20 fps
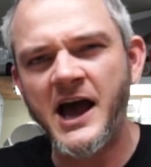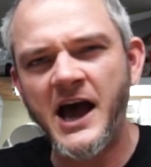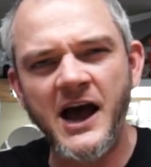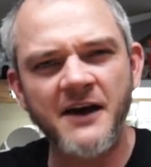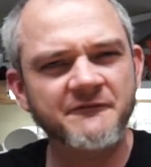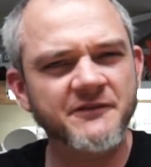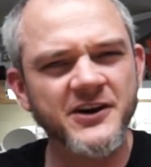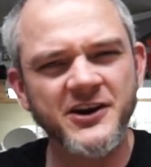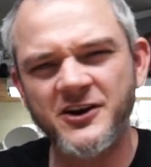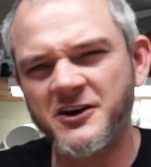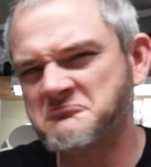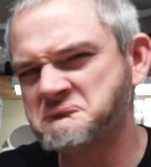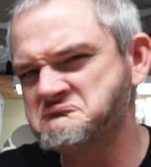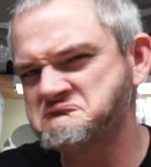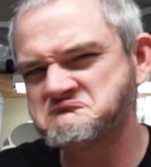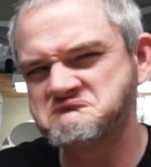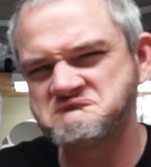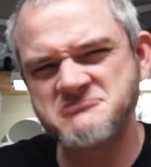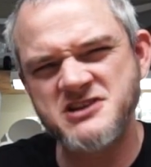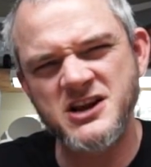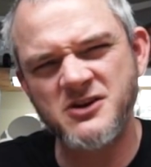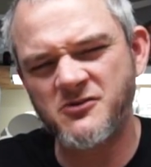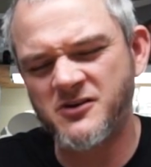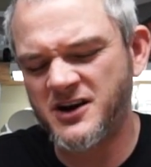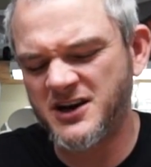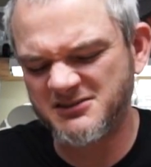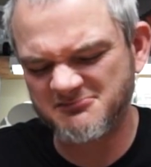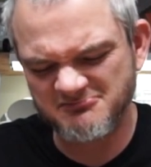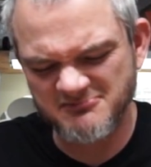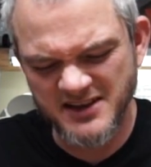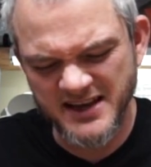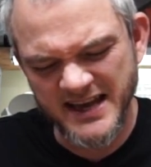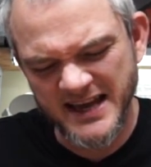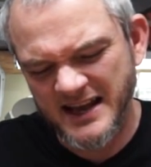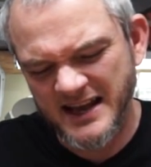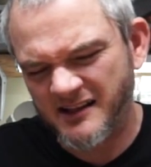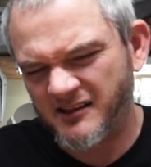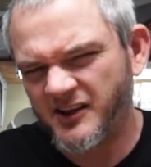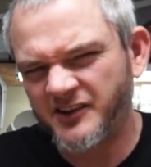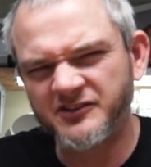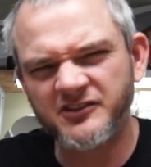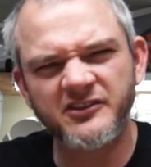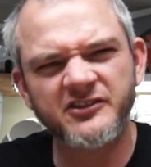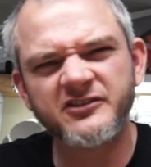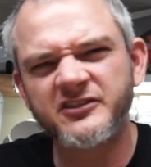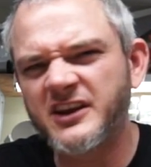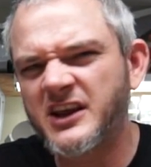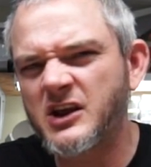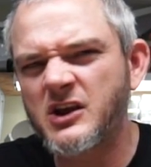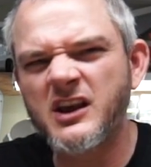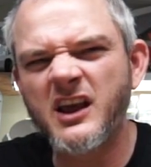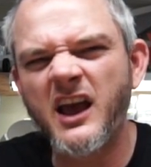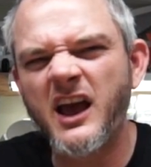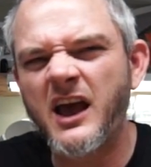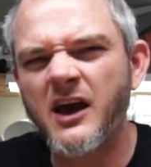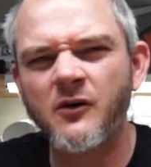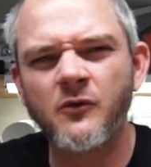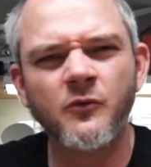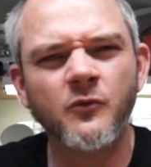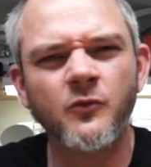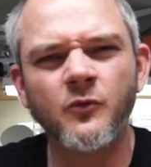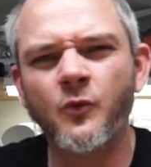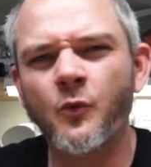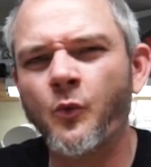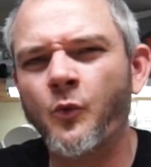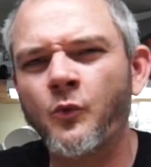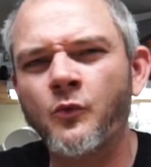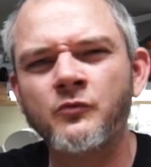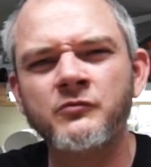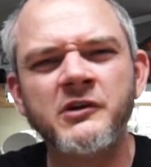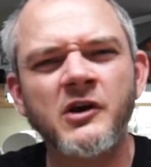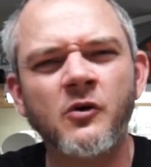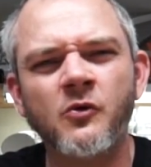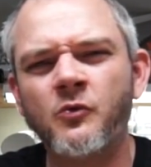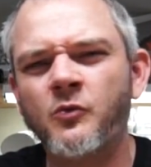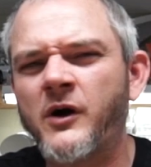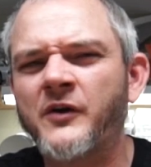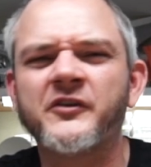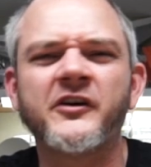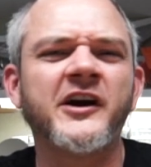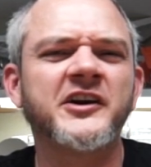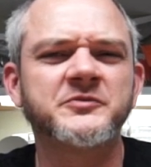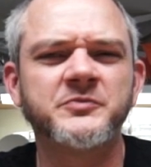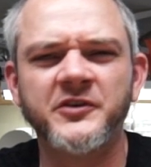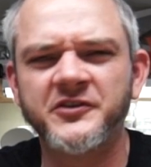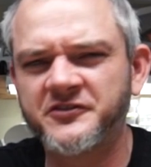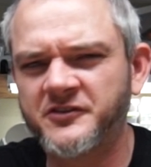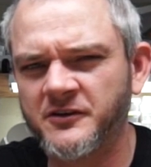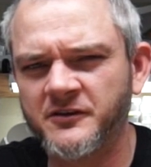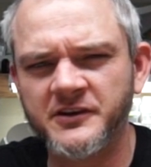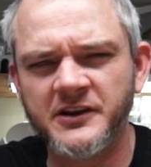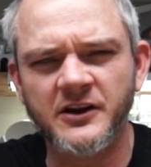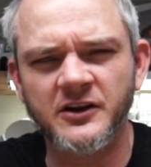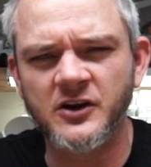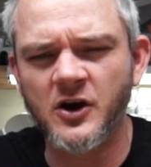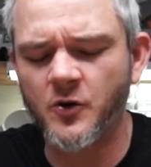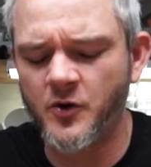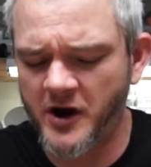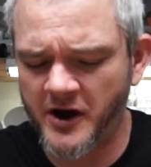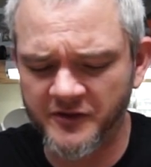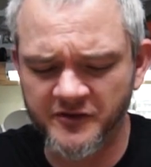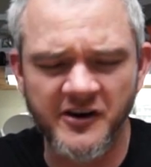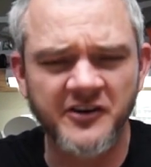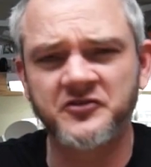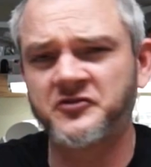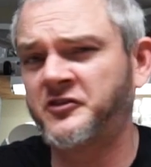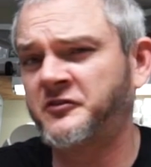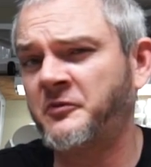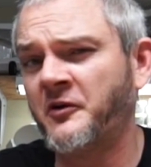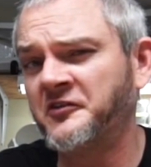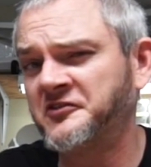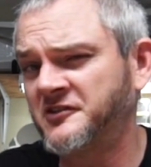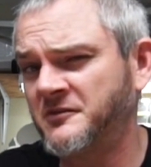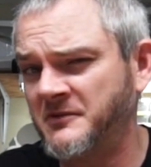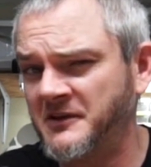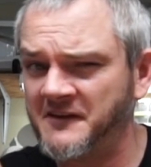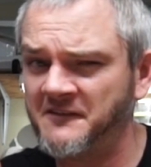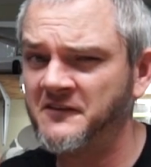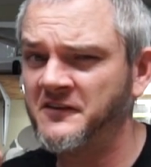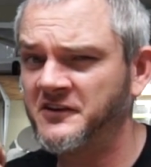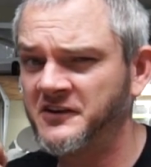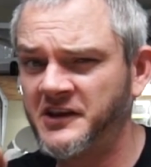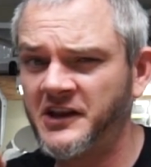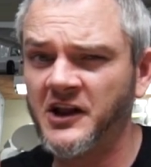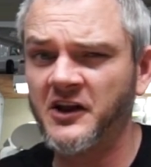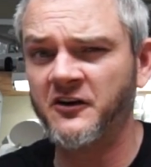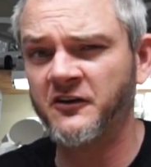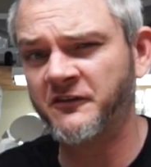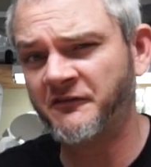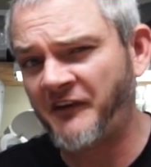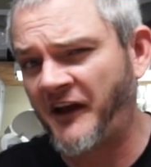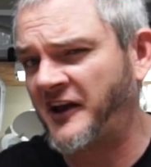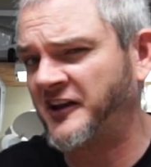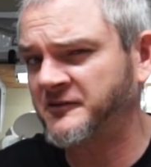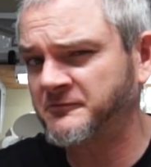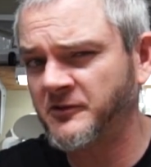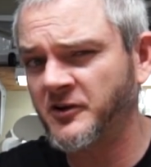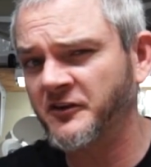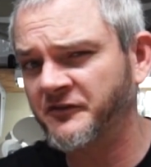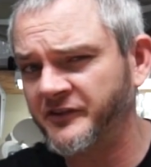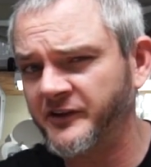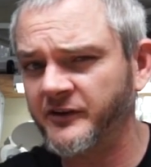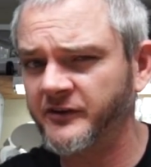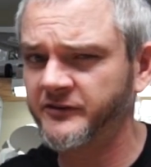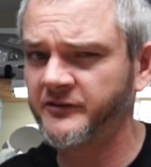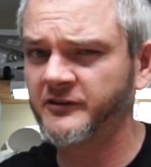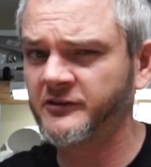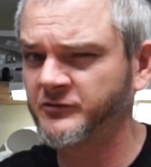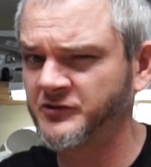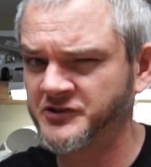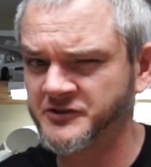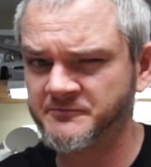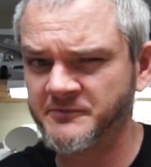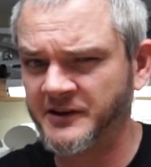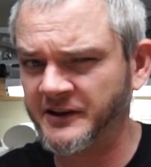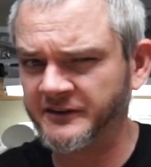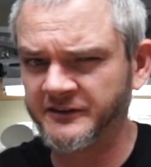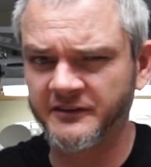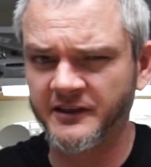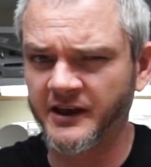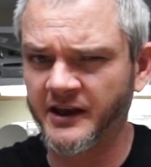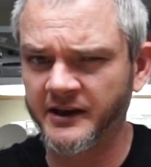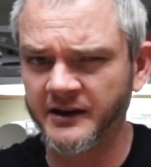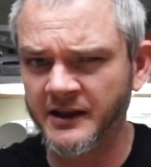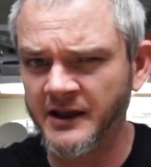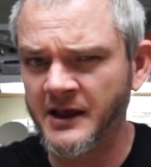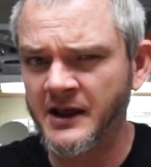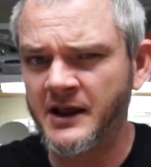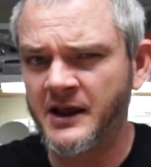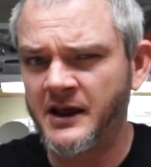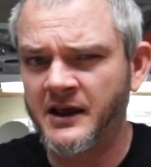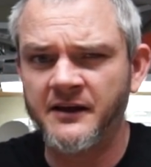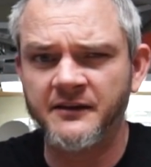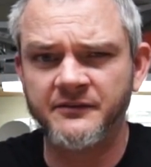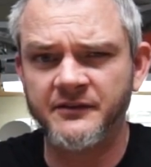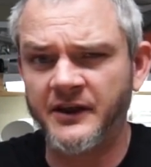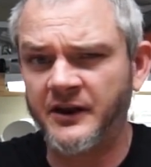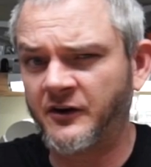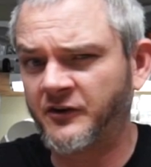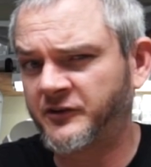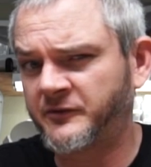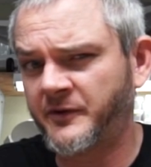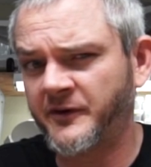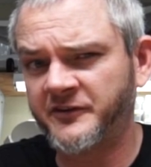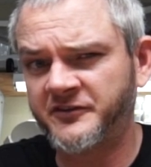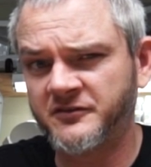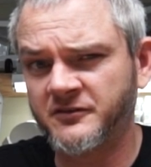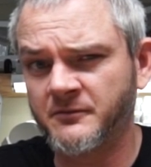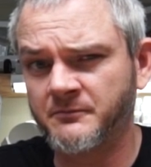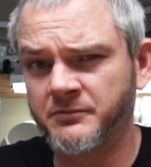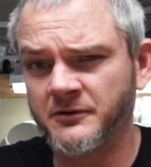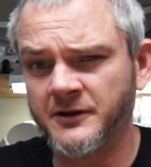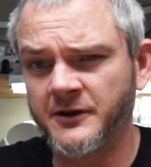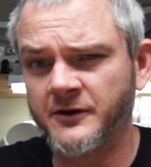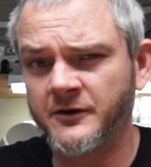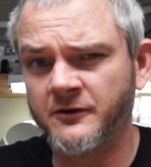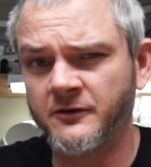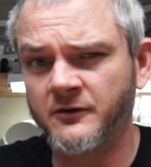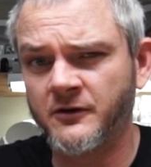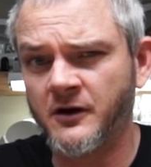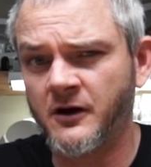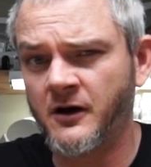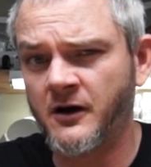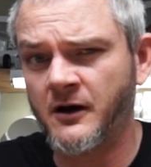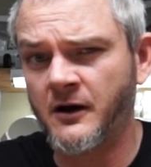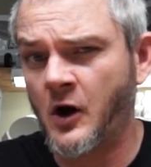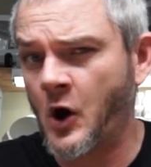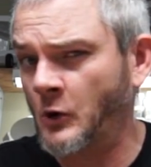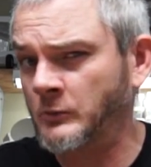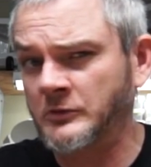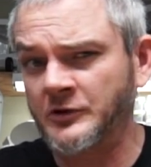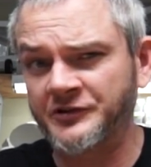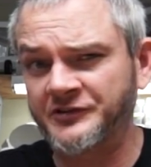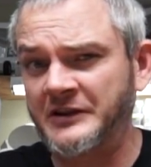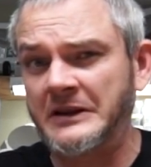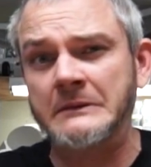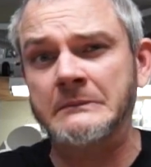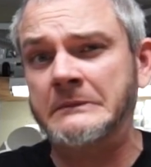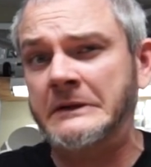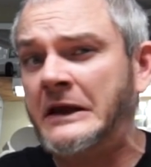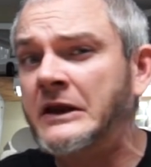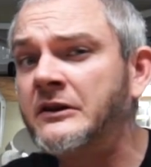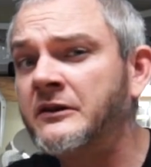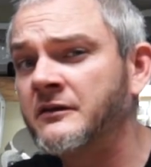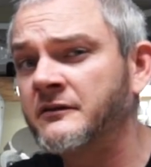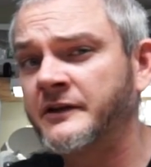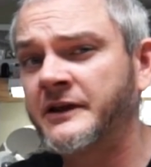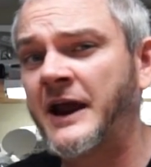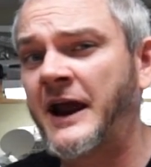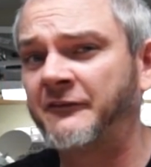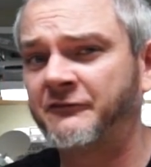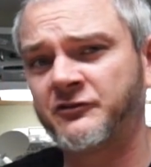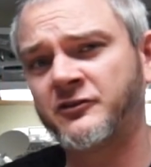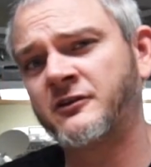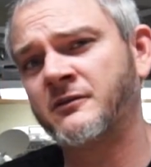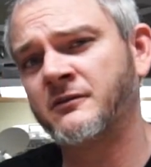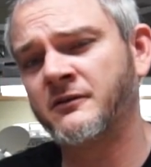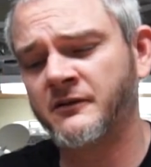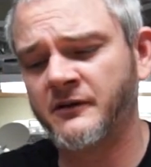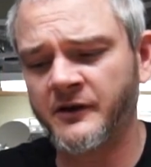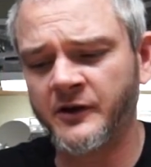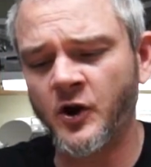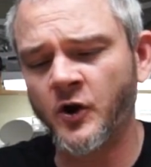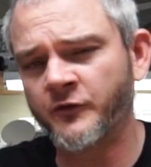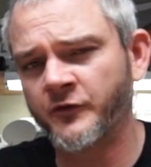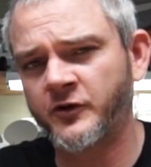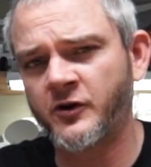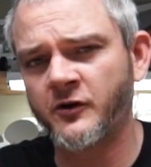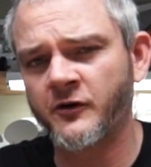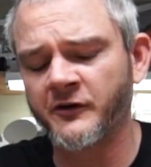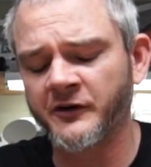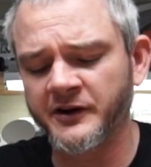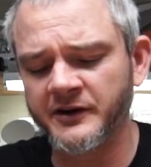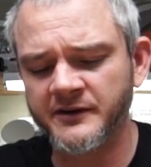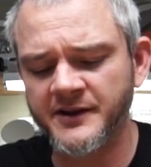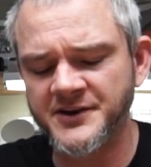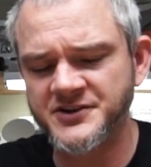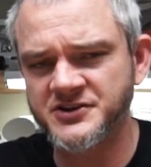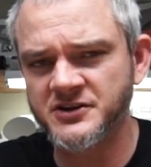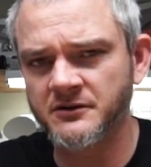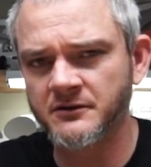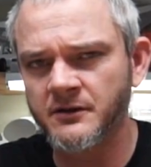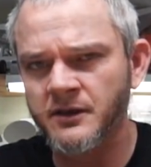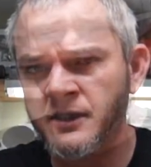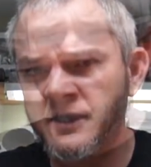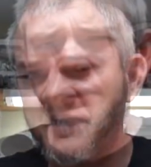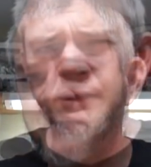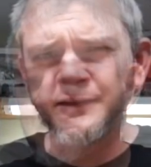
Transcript: I figured, you know what, let's just see, you know, what they're actually supposed to, you know, go at. They're actually supposed to be, you know, fast blow fuses, which means that they are supposed to blow uh, almost immediately after an overcurrent condition.